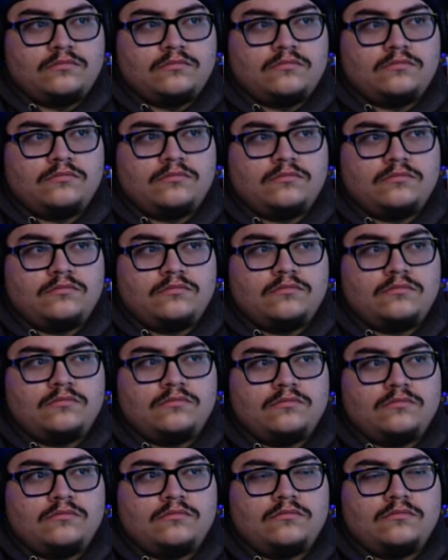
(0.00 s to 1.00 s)

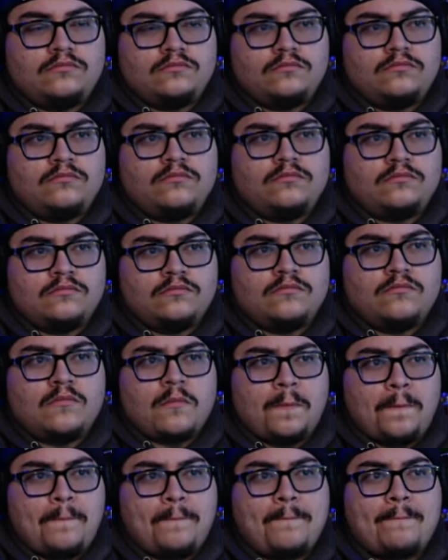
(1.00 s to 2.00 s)

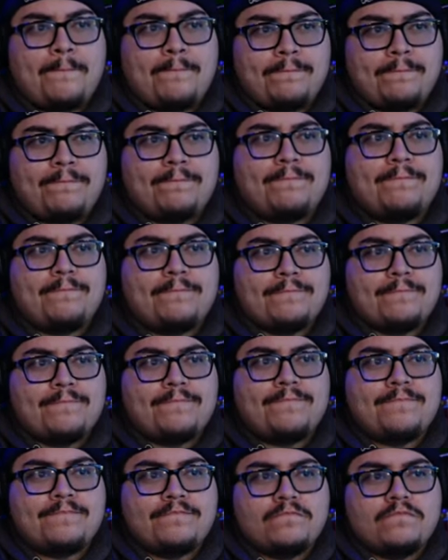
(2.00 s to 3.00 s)

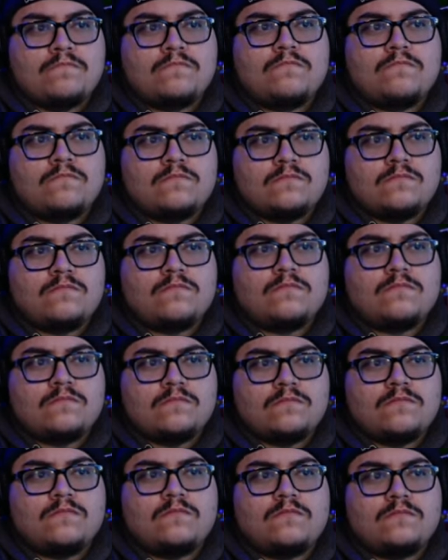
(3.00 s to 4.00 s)

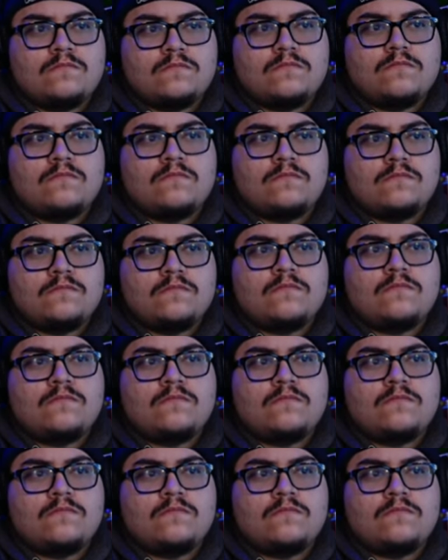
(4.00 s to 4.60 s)
(not speaking)